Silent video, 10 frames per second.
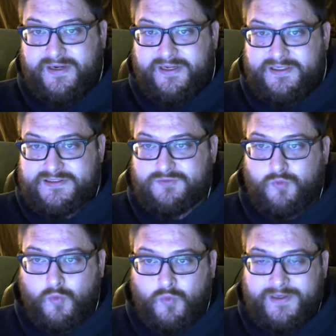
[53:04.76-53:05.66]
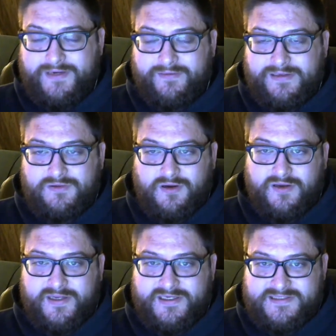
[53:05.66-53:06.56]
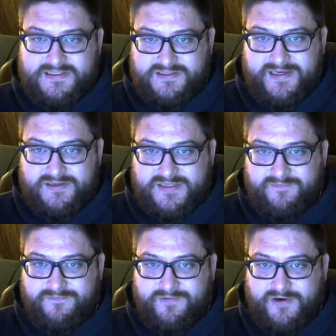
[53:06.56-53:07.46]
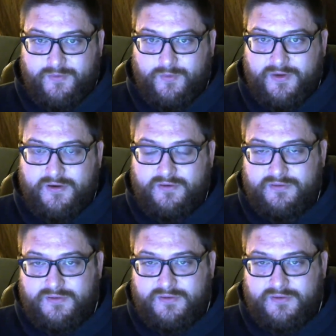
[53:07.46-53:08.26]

and he's really long and he stays on the outside very well.